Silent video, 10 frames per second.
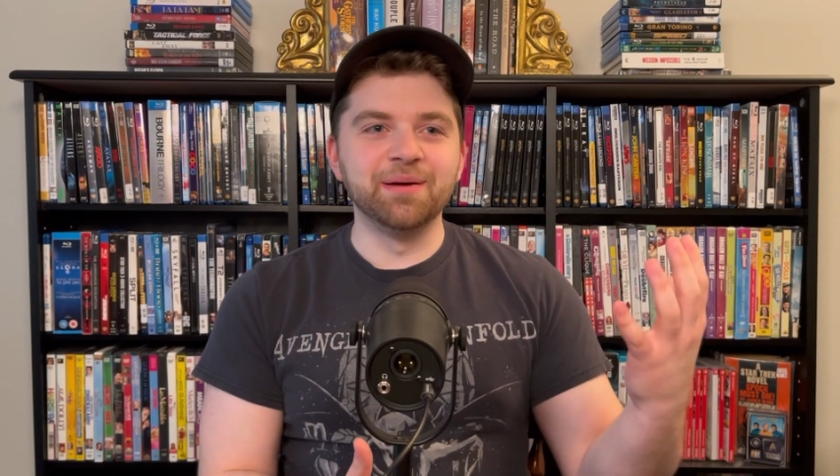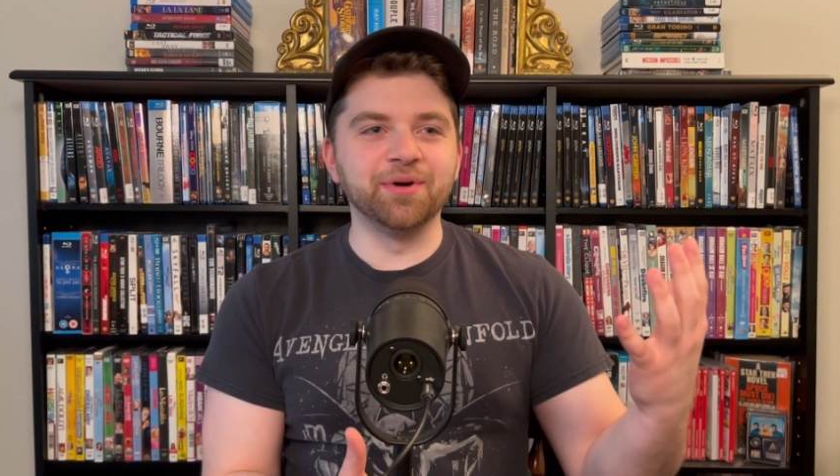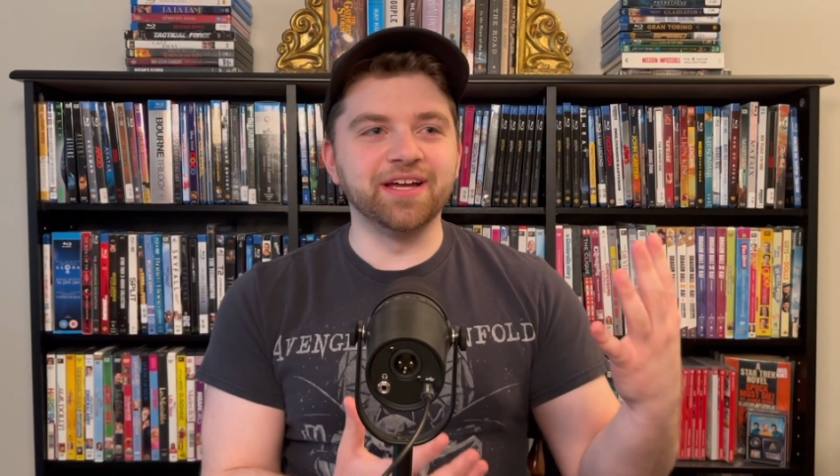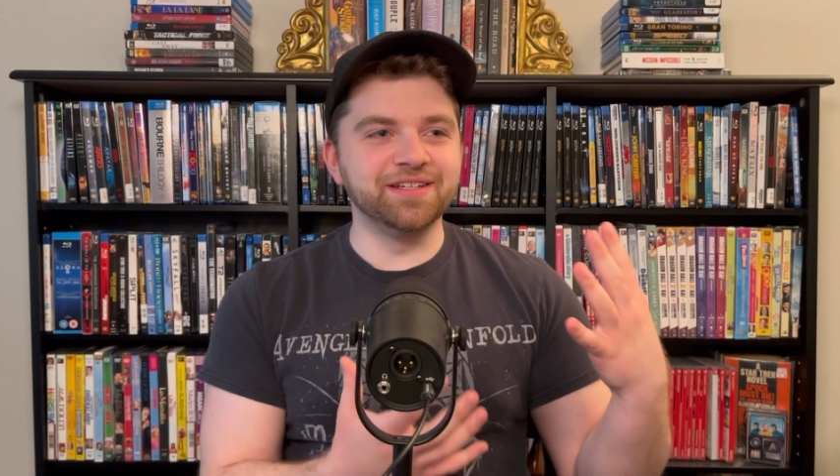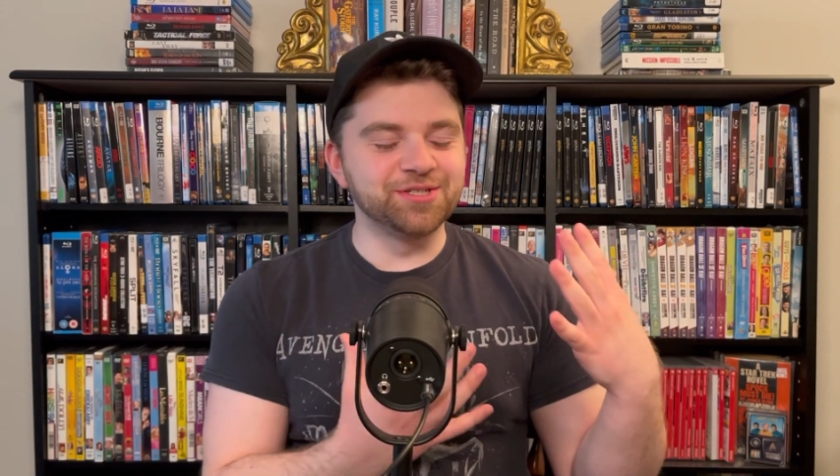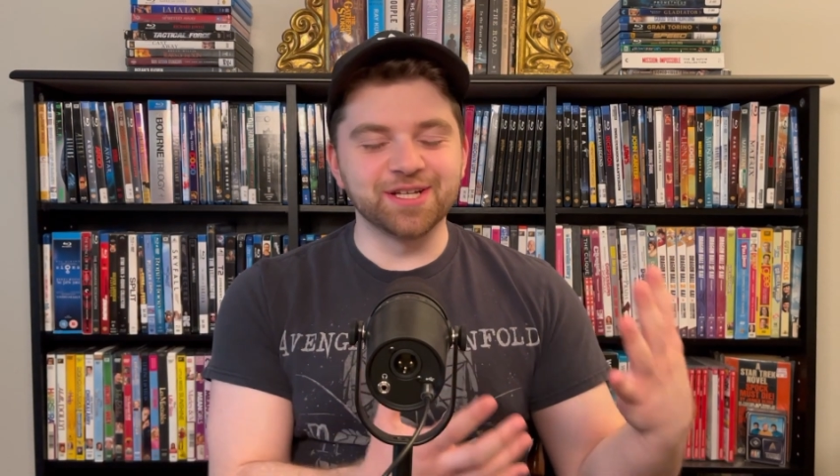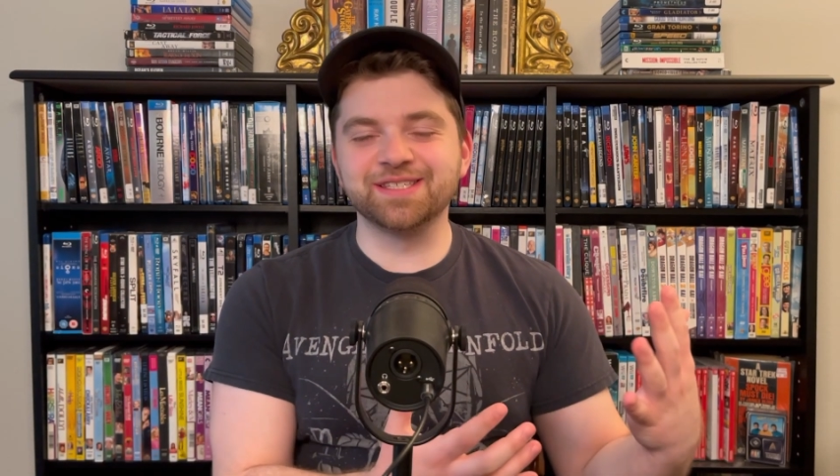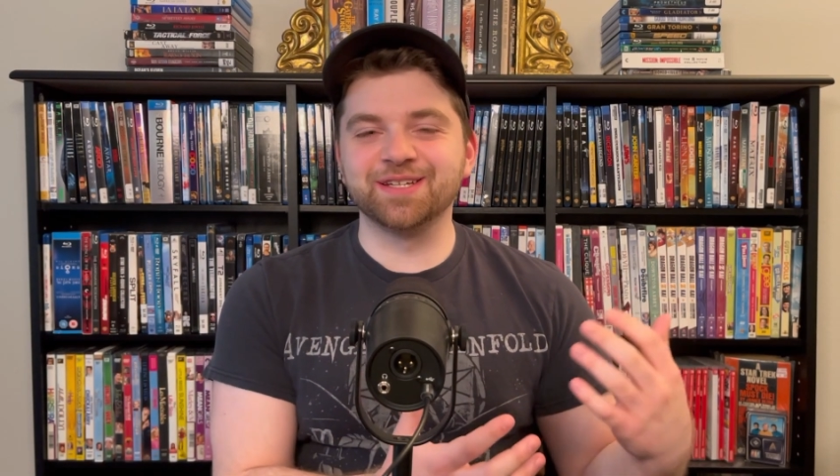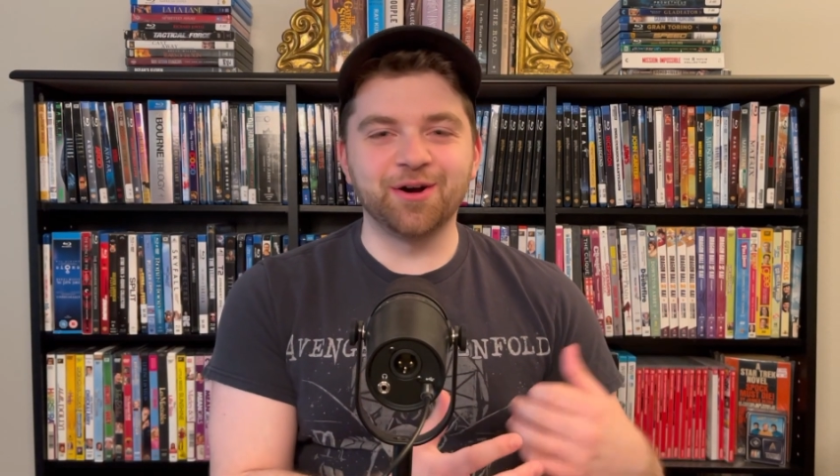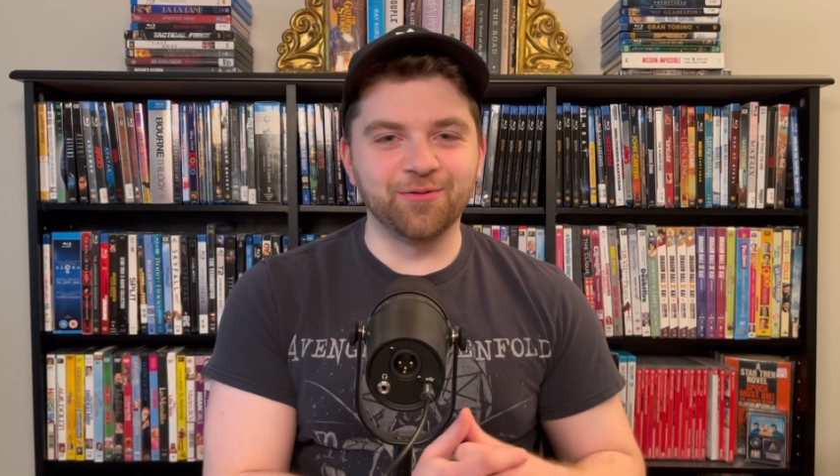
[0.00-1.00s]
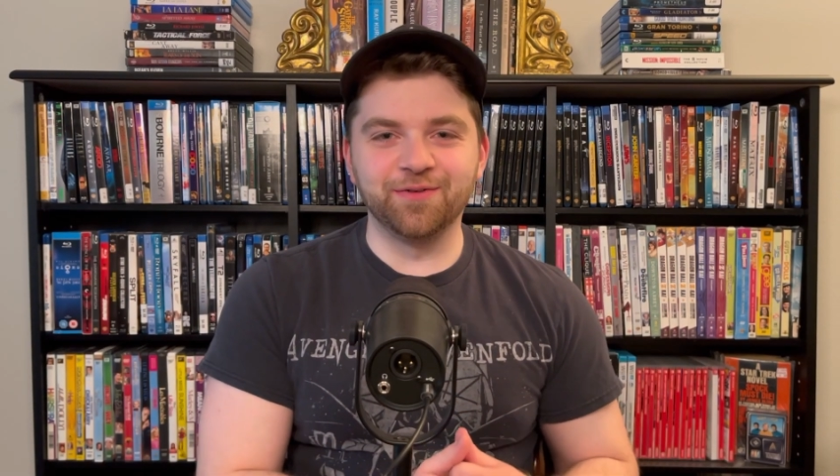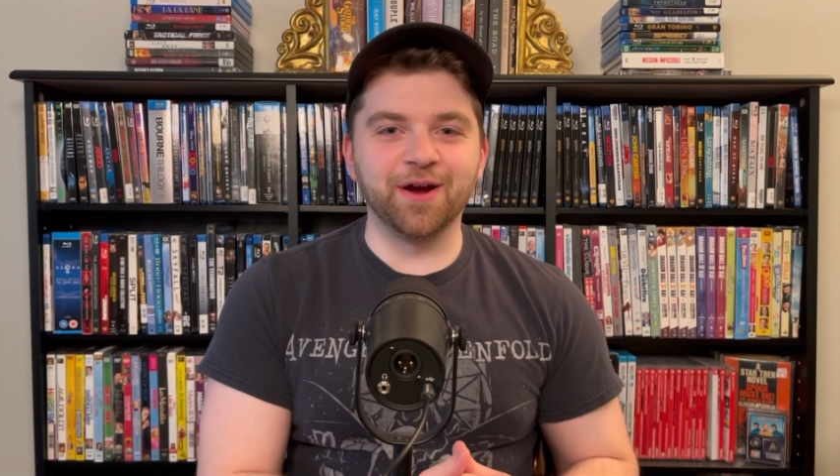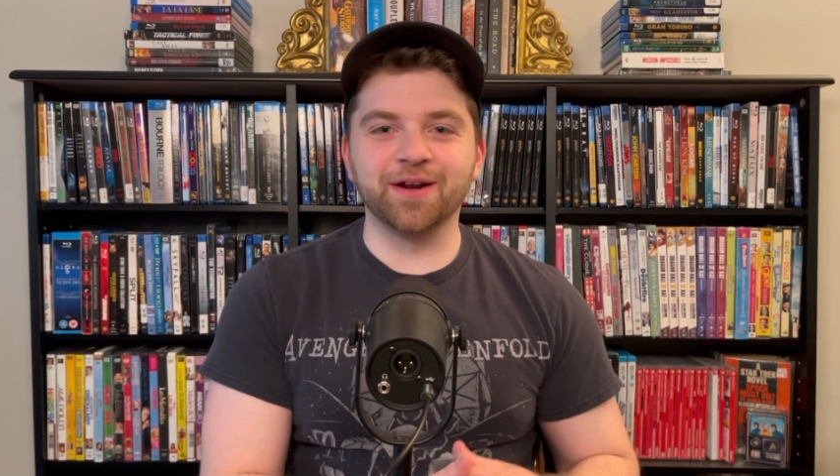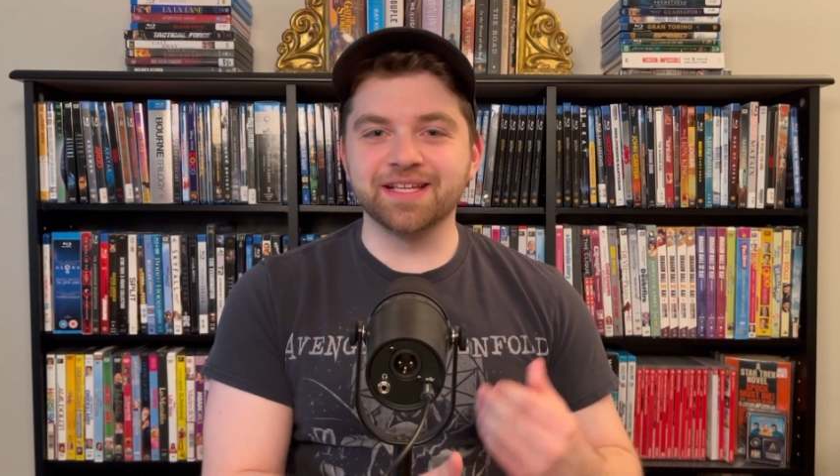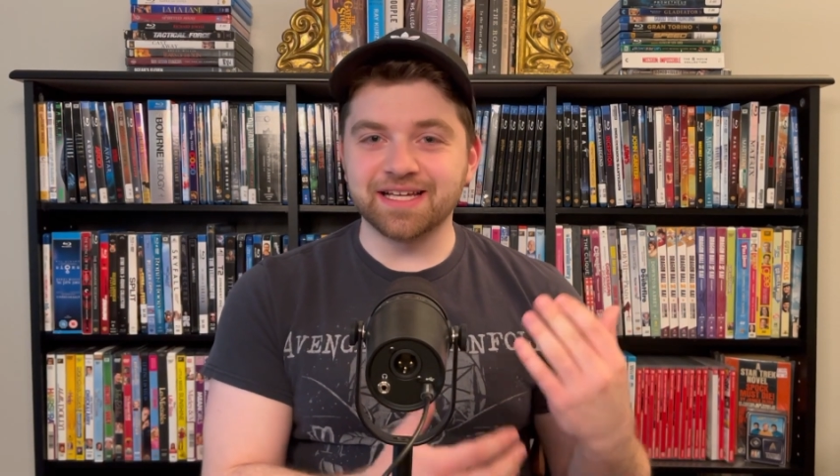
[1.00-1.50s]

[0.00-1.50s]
but just in all fairness,